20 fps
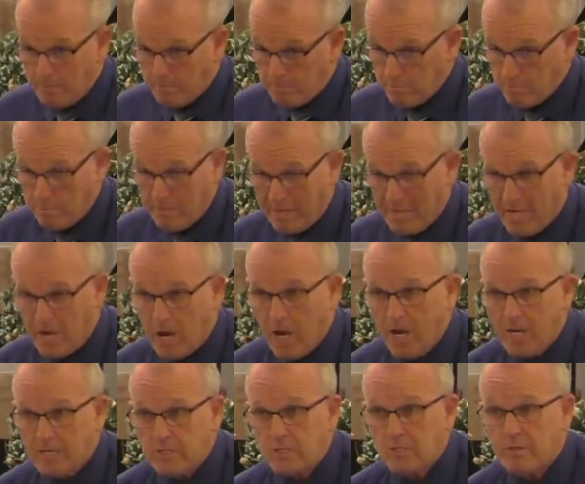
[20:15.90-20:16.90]

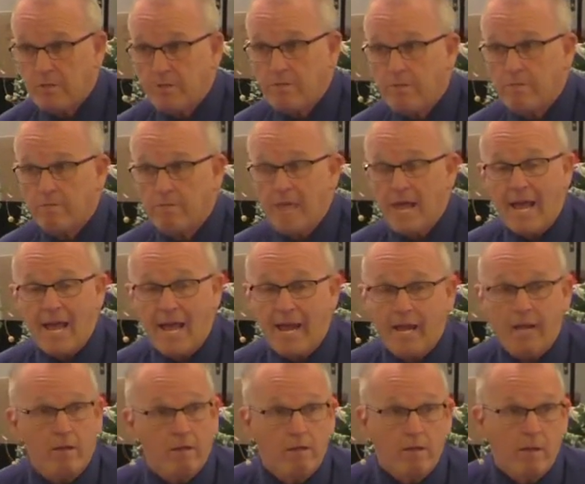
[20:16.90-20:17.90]
because
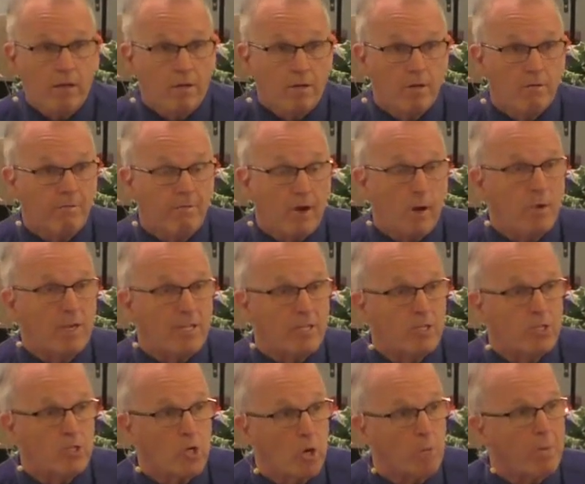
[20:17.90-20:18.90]
they devoted
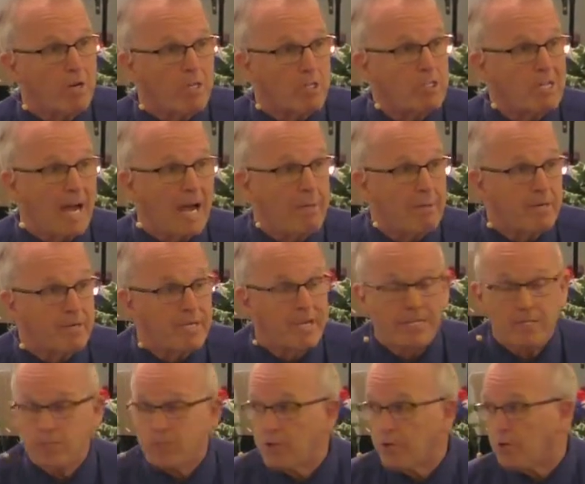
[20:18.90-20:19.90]
so much time and
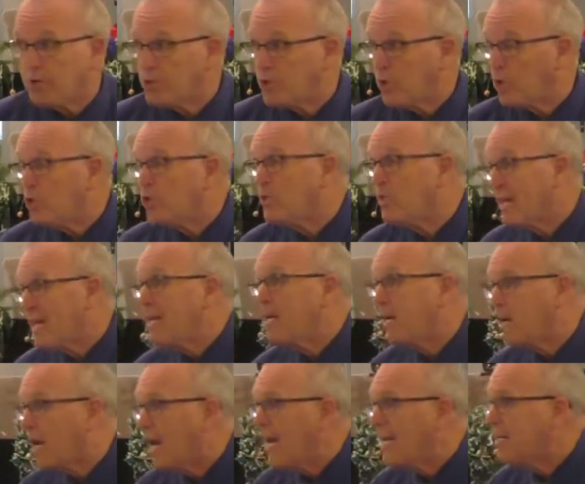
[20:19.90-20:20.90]
attention to the church that they
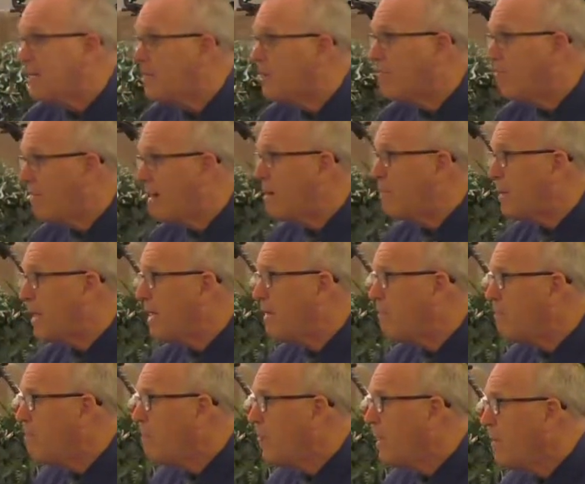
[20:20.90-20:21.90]
neglected their family.
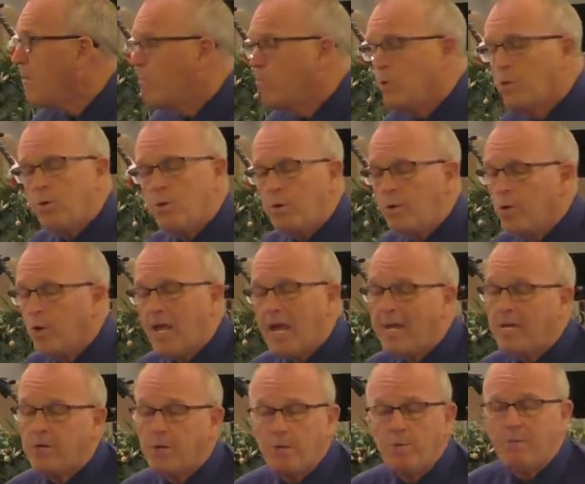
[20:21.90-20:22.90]
You
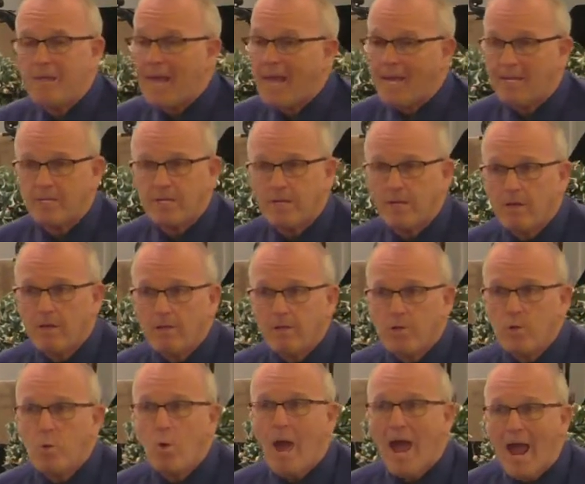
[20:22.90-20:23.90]
can't do that.
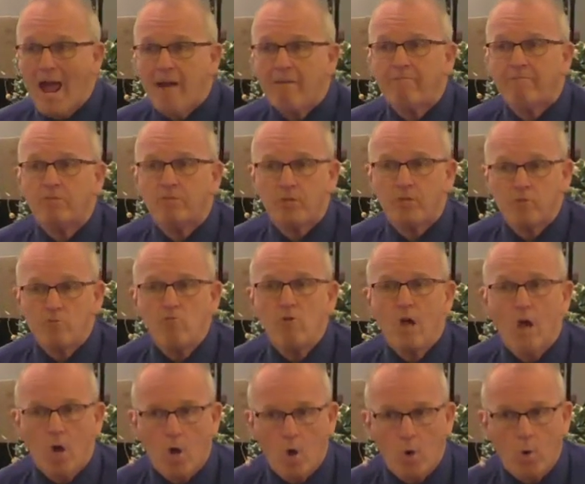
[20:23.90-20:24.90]
You have to
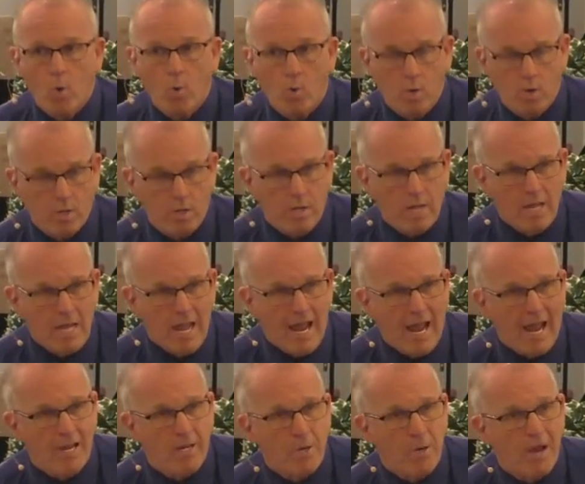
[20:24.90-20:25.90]
know
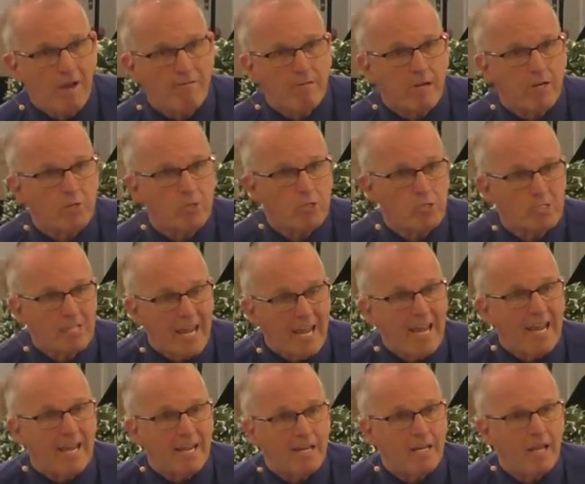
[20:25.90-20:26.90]
and you have to
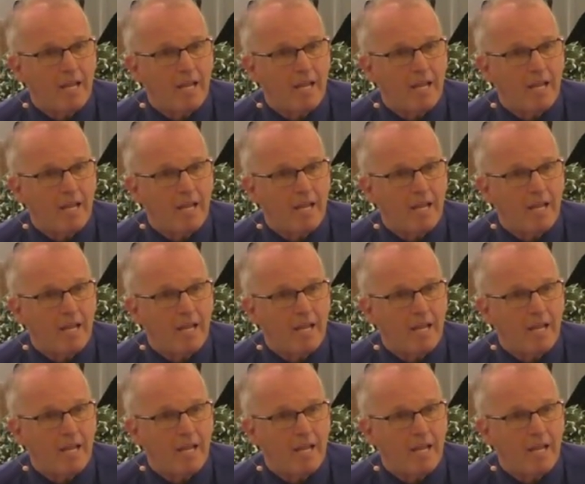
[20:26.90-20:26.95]
understand